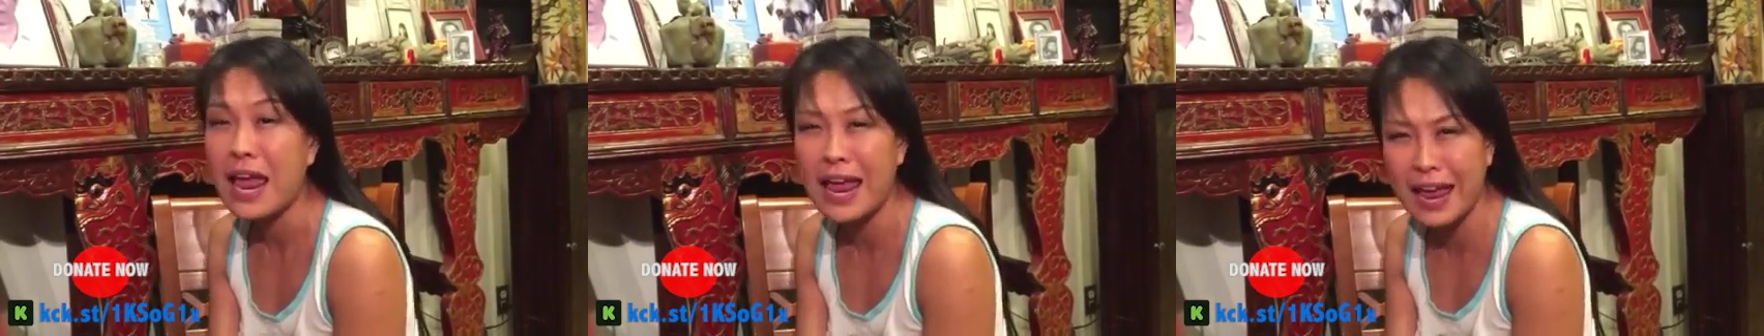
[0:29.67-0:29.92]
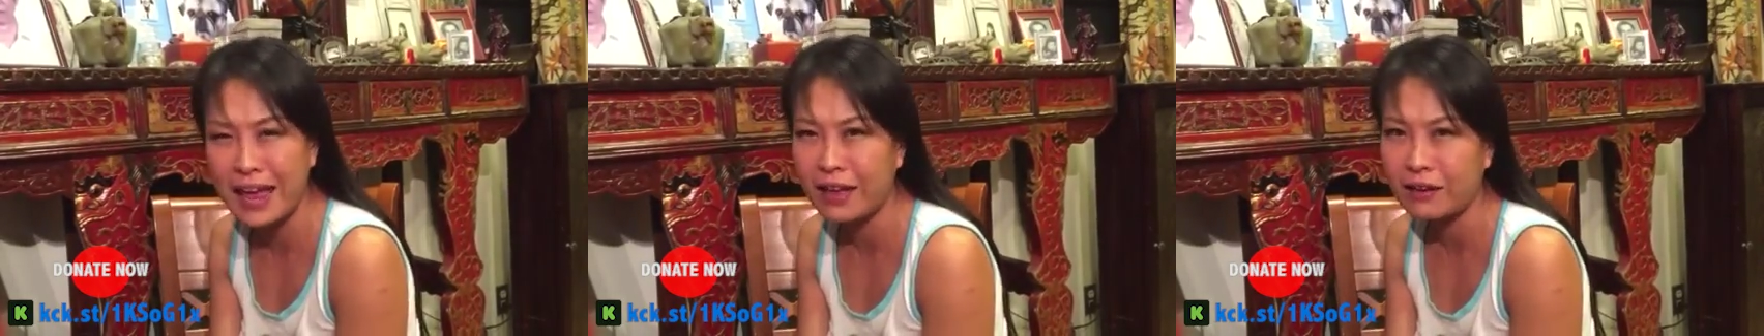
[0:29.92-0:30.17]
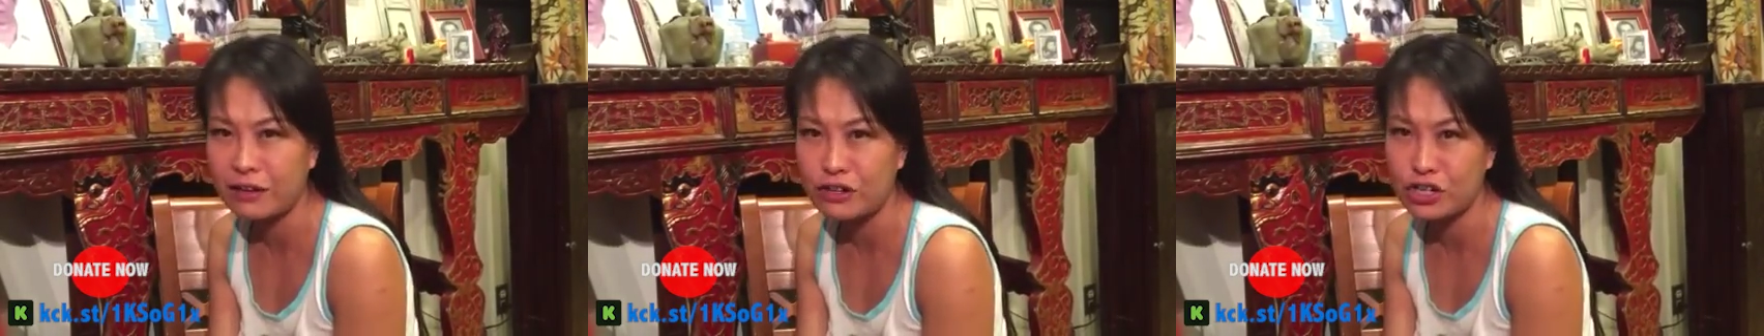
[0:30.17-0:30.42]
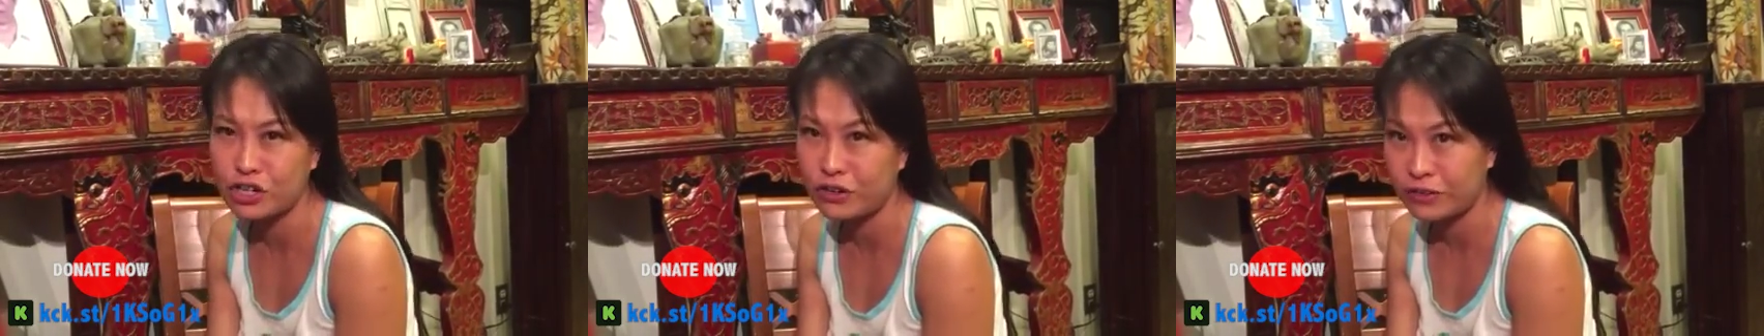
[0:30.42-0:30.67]
and
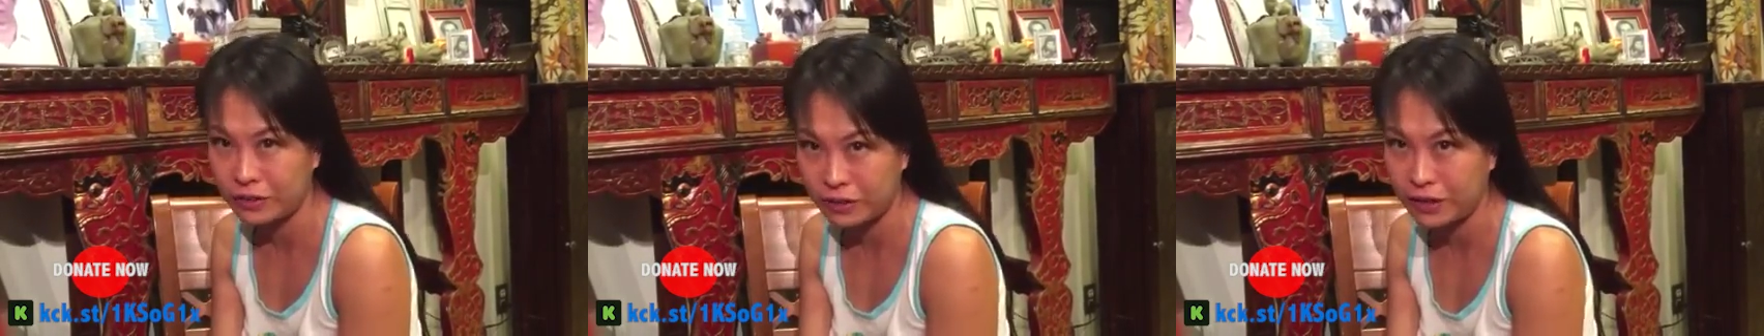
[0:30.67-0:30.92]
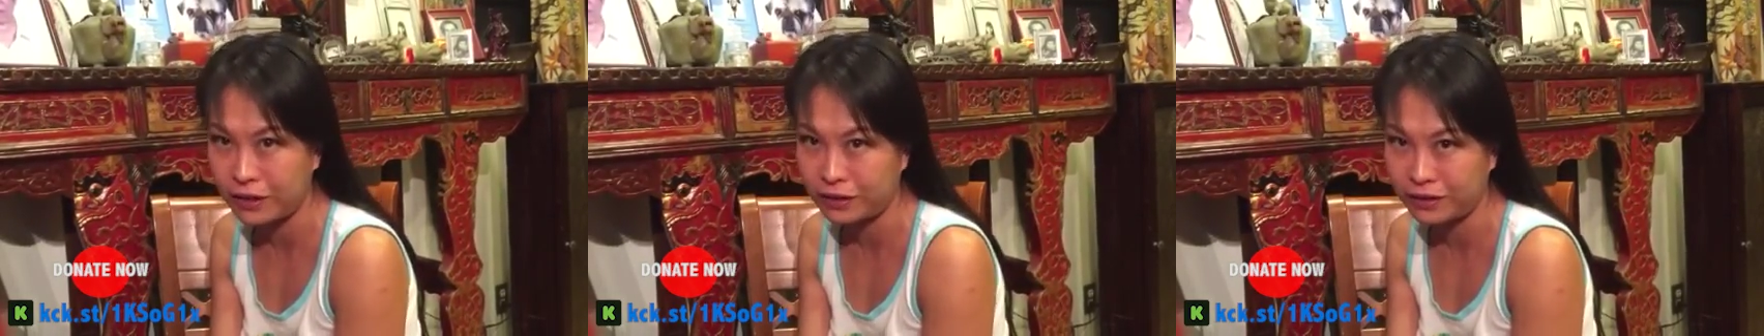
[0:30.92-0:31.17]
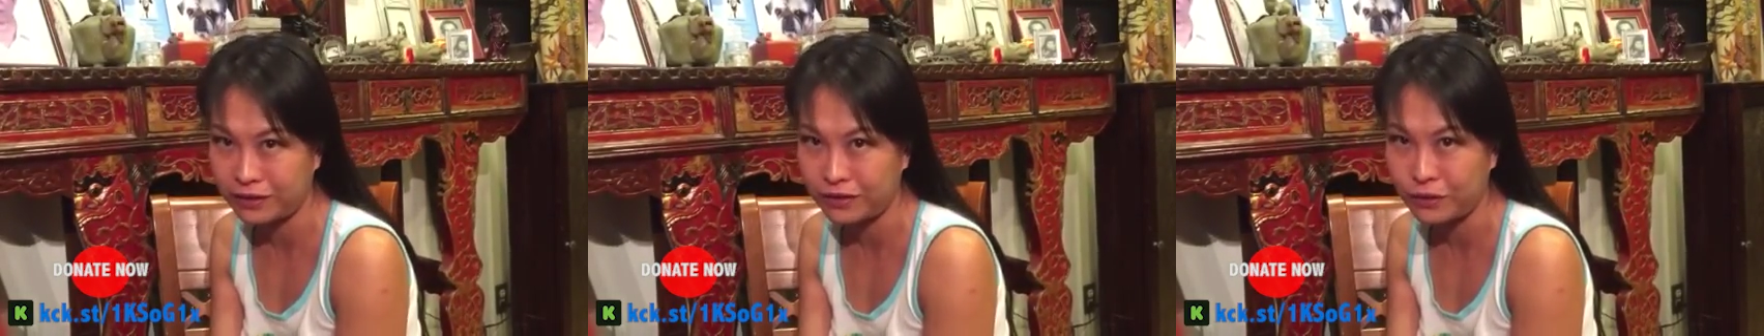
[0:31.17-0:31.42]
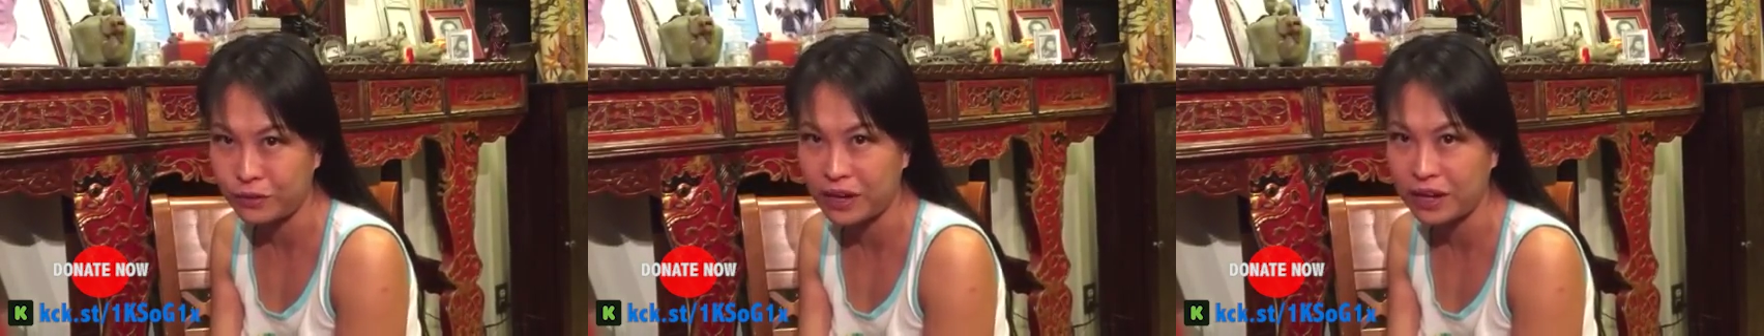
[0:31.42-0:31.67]
share the link,
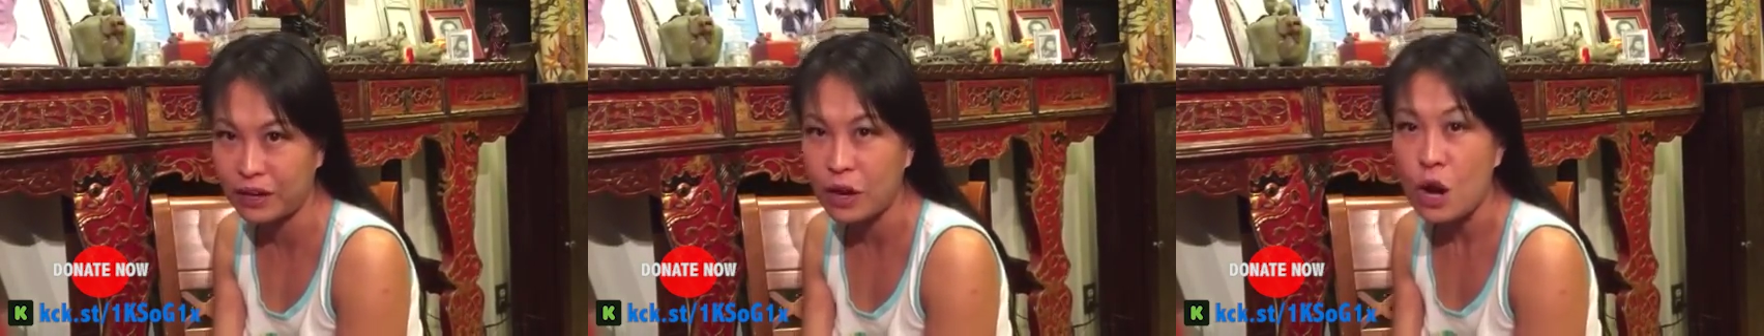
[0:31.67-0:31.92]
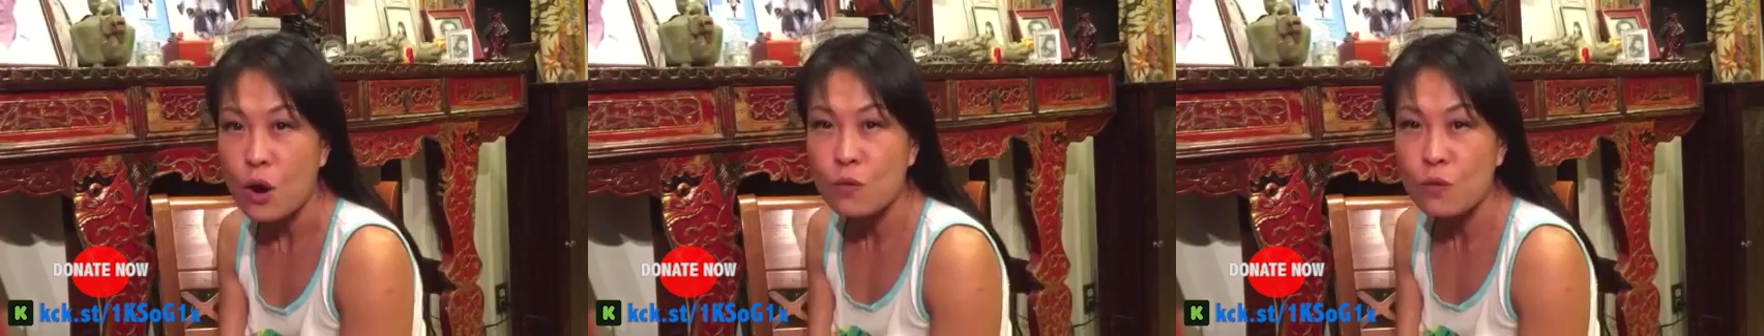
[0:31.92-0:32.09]
okay?